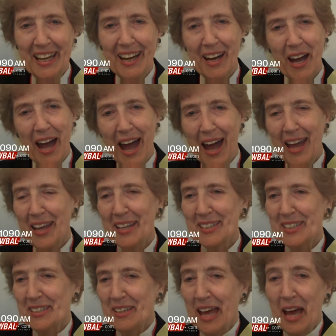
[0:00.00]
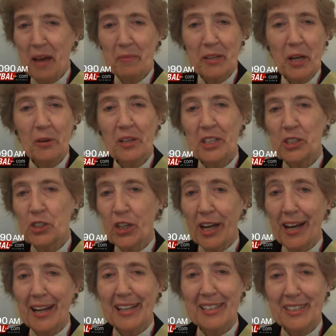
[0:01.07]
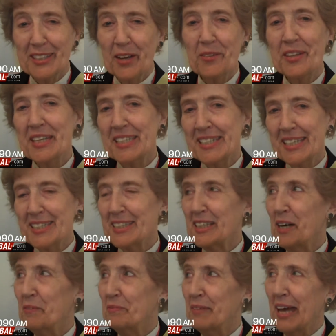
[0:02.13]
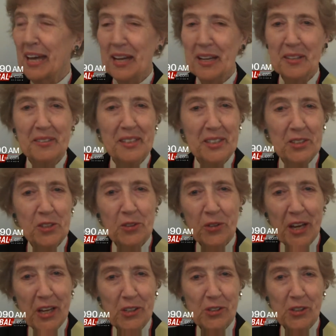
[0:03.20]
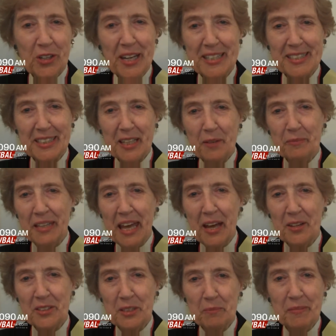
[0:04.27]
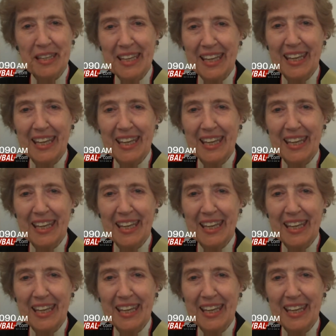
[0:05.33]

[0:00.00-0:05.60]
uh, I is, I'm an only child, so this has come down, this treasure has come down to me.